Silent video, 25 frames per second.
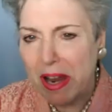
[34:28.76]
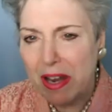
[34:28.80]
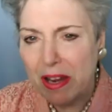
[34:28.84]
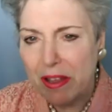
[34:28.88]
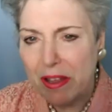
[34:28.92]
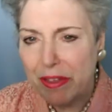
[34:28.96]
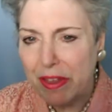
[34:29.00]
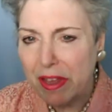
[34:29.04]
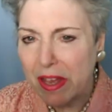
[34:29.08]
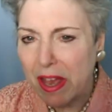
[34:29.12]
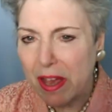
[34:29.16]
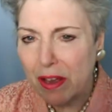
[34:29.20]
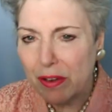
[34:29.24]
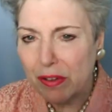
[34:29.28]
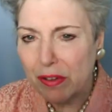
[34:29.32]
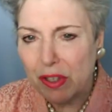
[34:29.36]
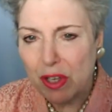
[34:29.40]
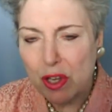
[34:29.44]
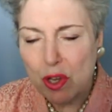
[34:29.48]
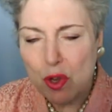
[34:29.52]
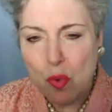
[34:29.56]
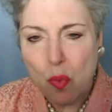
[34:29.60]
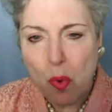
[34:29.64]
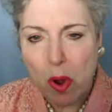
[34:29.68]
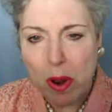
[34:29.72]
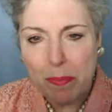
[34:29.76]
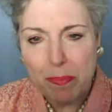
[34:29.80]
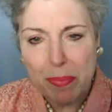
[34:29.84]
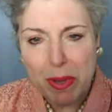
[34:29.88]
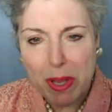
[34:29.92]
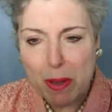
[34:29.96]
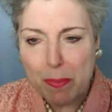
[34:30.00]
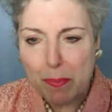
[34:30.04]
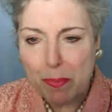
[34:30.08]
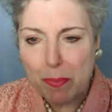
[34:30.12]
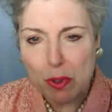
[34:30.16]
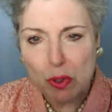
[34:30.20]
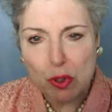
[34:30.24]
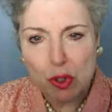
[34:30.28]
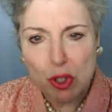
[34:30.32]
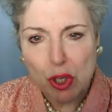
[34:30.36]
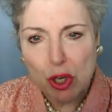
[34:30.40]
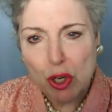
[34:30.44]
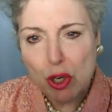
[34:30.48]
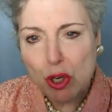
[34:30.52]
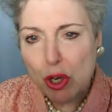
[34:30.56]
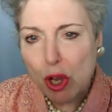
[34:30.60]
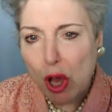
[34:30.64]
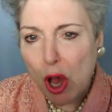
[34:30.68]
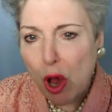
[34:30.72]
anything else that you want people
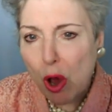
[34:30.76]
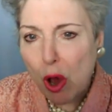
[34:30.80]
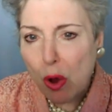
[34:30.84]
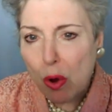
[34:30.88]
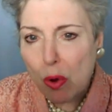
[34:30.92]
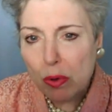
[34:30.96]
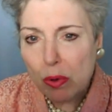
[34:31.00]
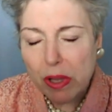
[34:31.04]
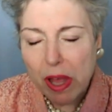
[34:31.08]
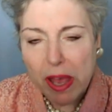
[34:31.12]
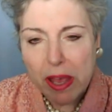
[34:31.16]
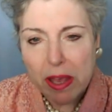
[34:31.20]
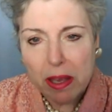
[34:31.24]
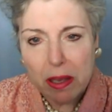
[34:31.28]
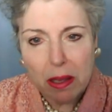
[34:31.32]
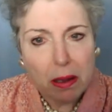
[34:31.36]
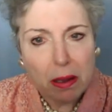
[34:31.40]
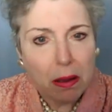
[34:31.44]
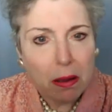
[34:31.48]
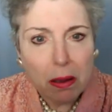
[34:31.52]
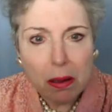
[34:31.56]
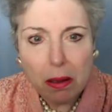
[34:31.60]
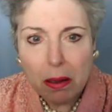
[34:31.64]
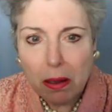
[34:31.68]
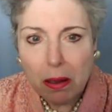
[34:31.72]
to know like